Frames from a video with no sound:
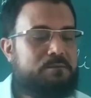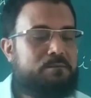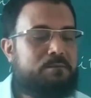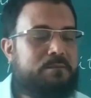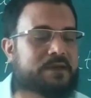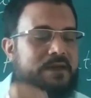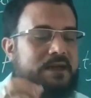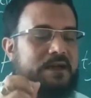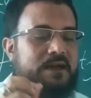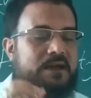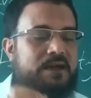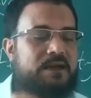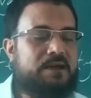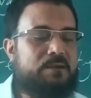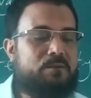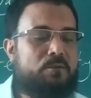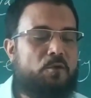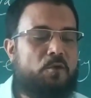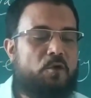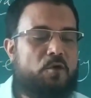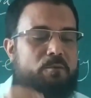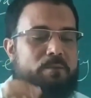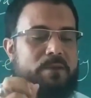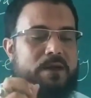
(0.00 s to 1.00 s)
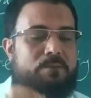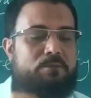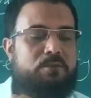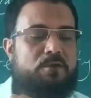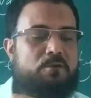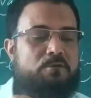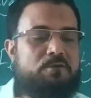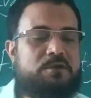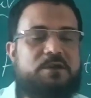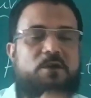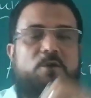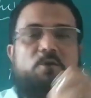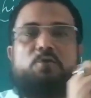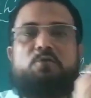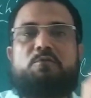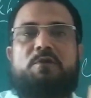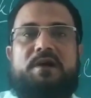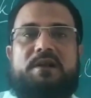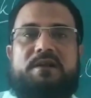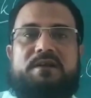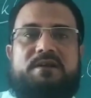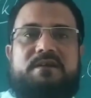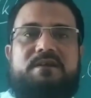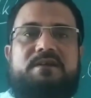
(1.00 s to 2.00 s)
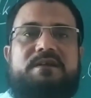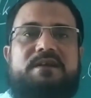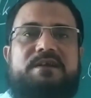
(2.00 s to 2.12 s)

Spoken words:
merely more people without work.